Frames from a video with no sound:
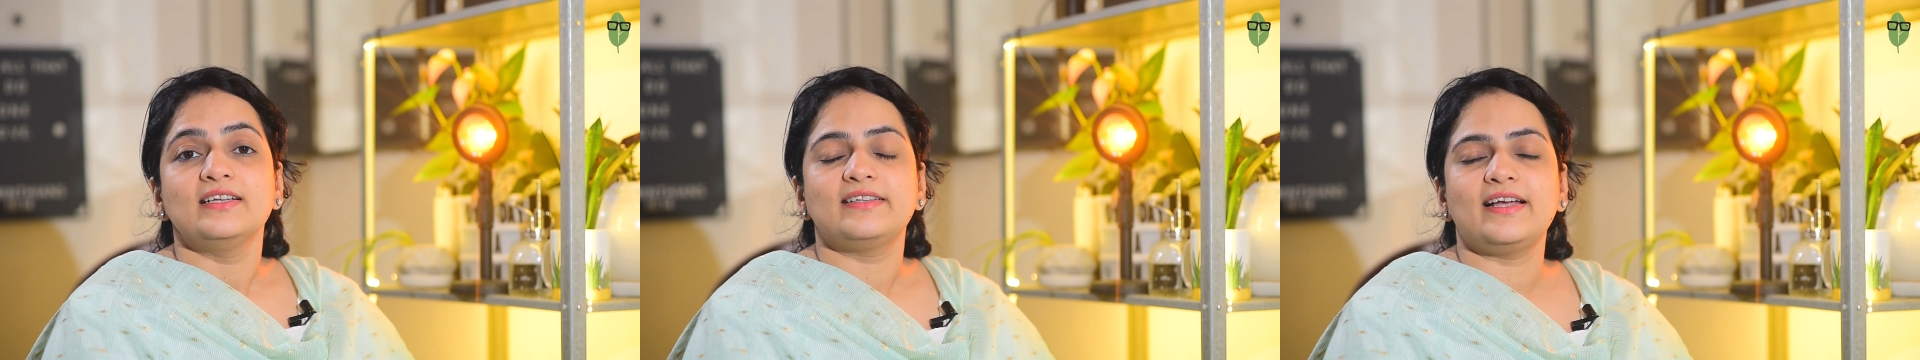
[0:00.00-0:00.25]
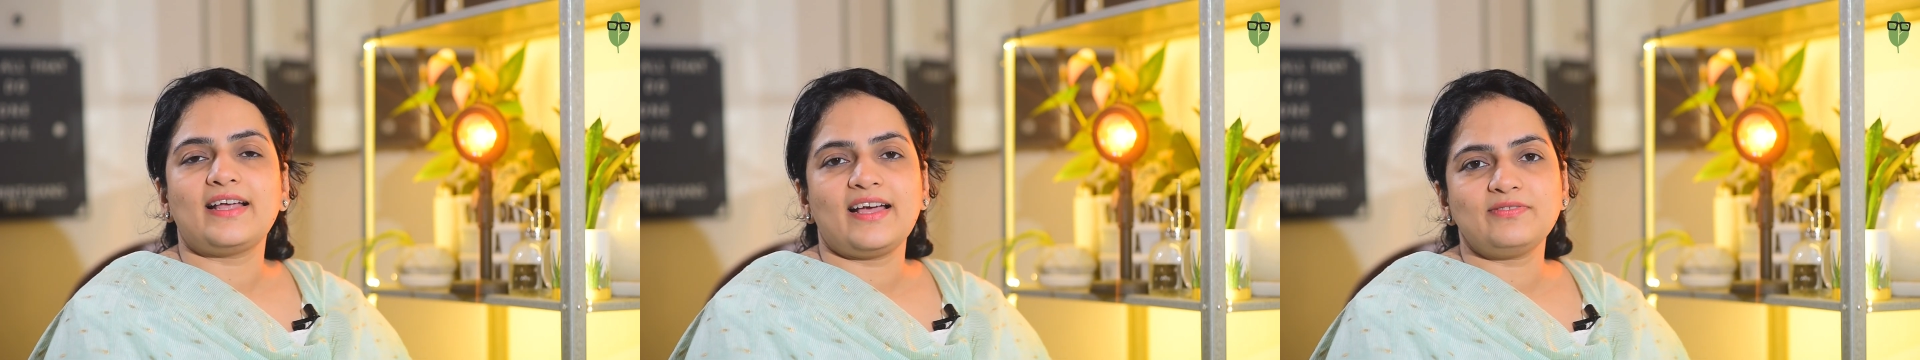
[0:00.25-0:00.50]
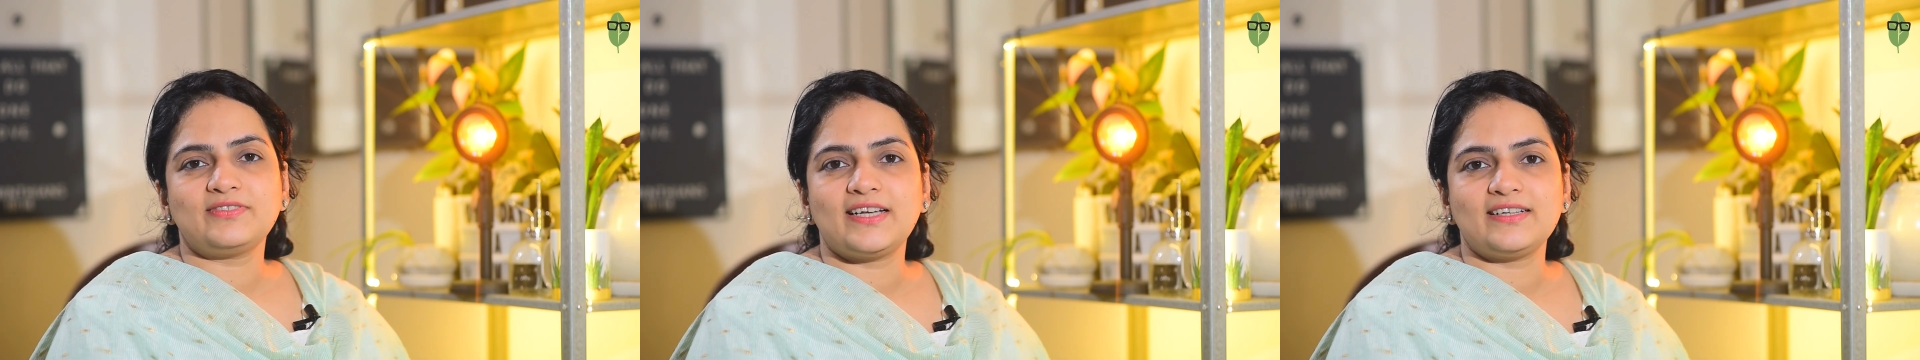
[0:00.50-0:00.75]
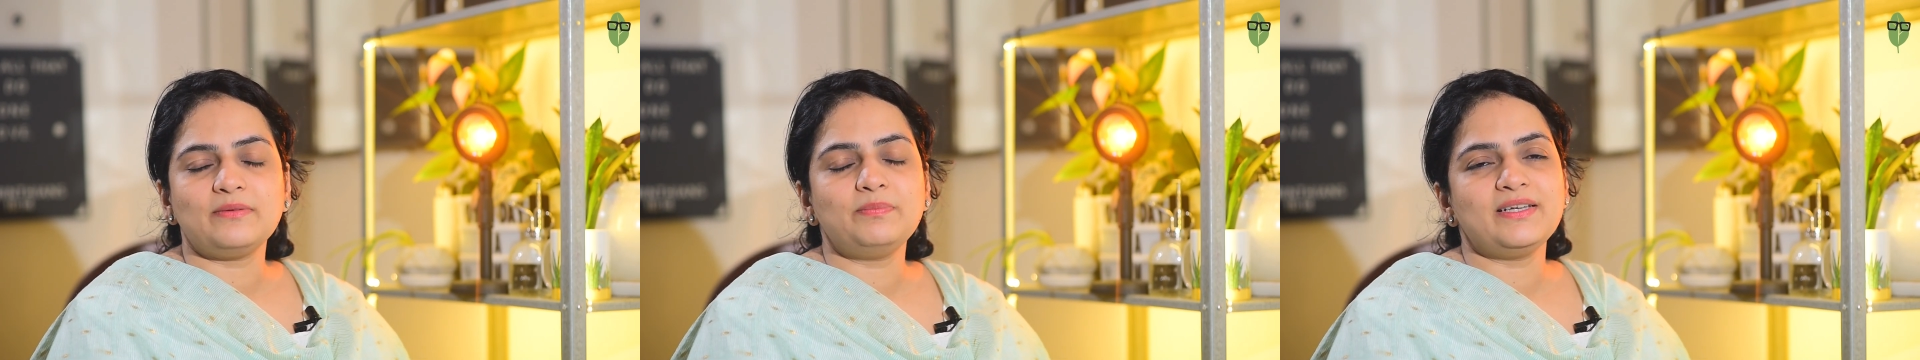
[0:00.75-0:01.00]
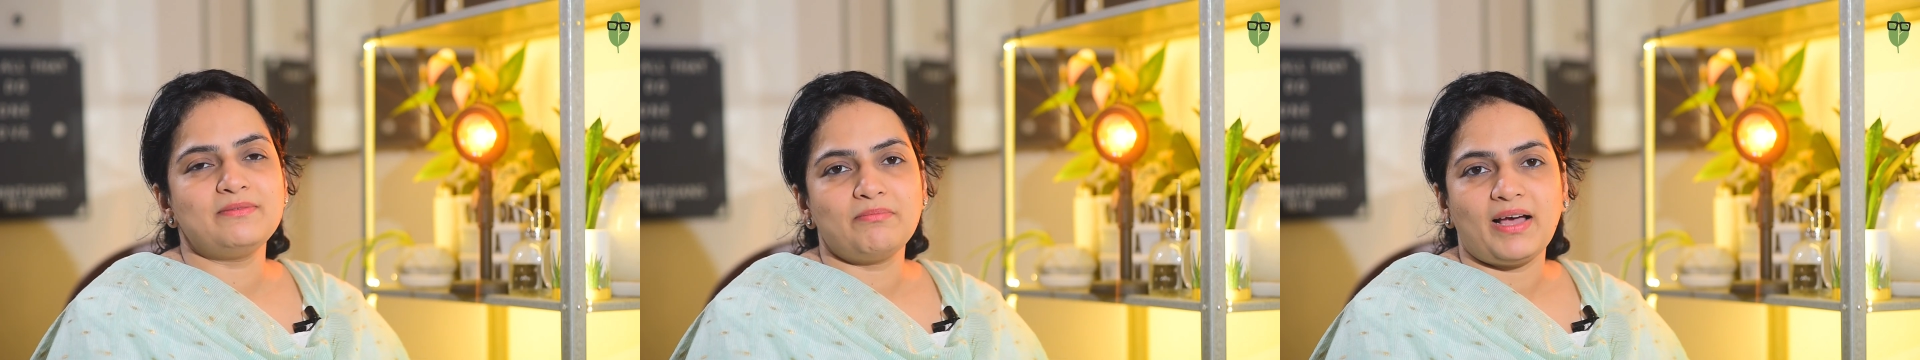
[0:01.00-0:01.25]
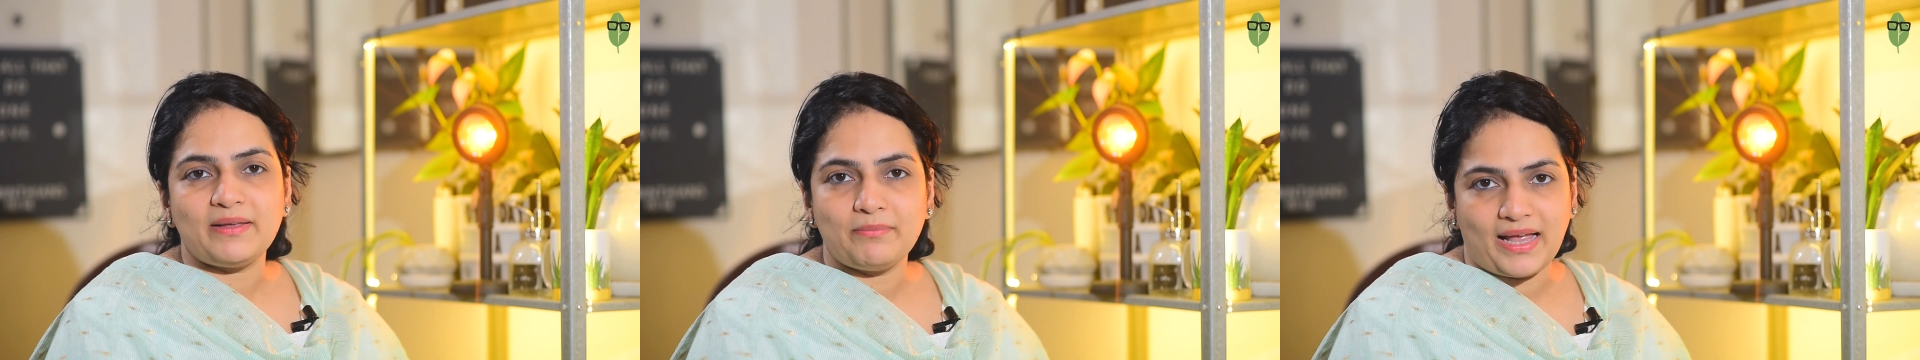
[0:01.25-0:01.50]
that I have set up in
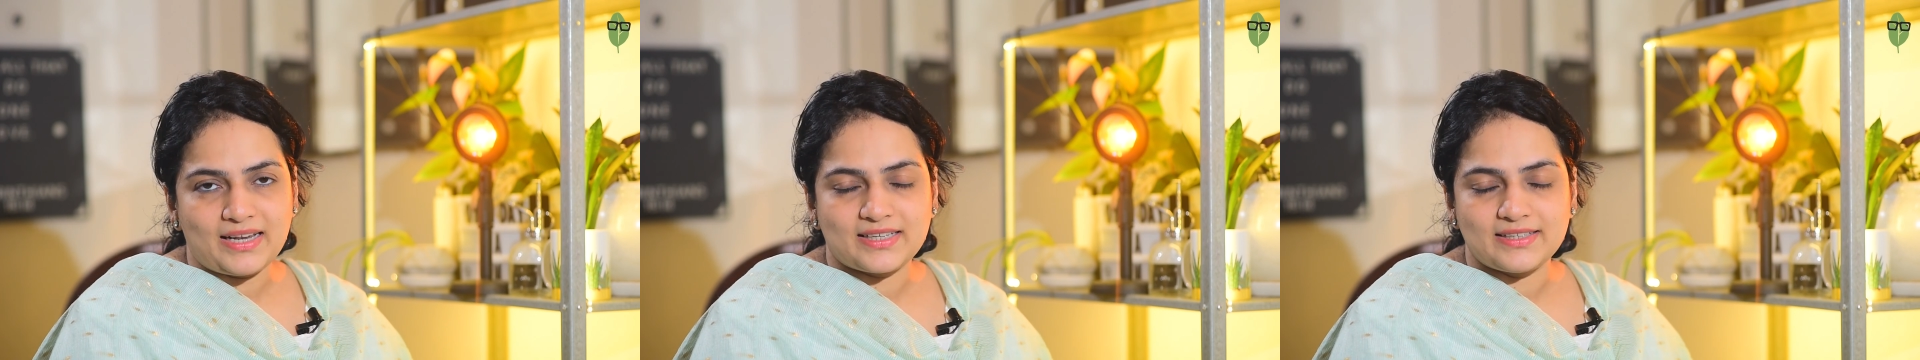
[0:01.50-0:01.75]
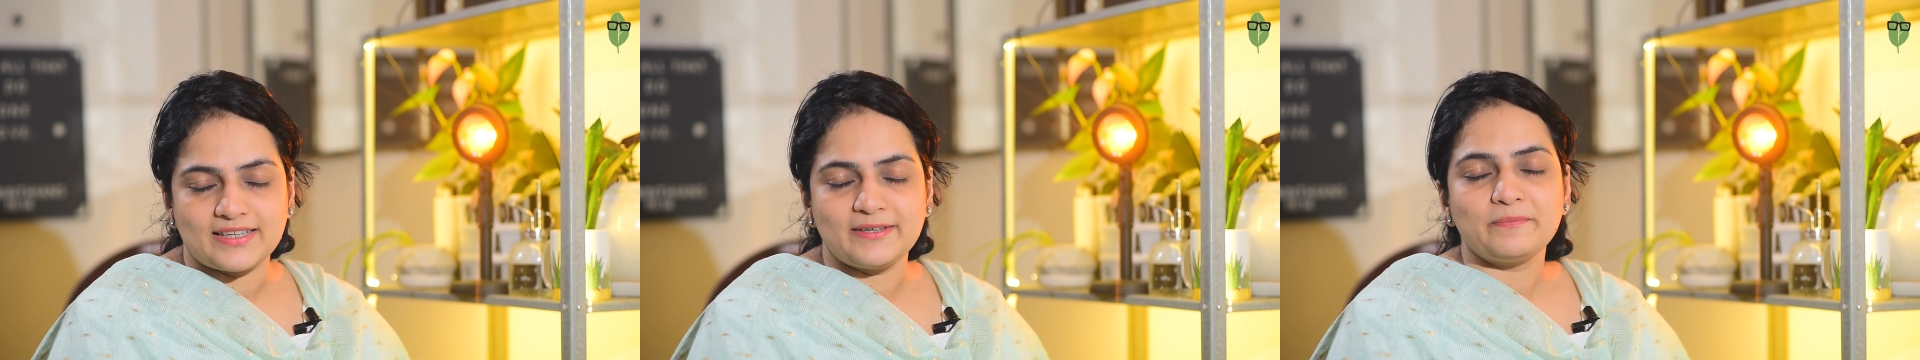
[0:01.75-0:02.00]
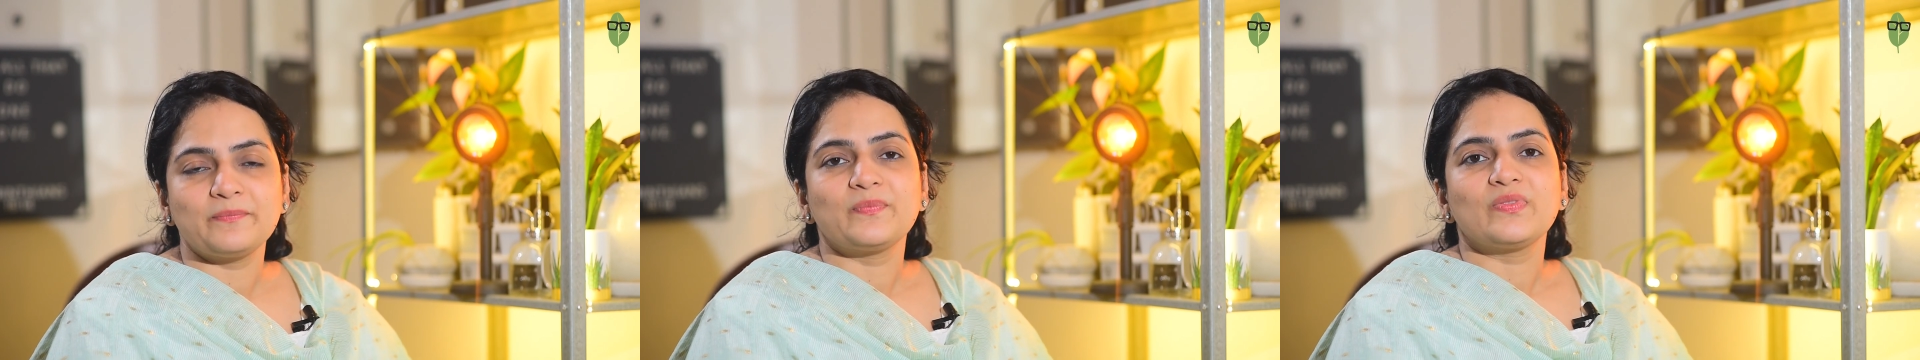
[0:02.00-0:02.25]
my balcony.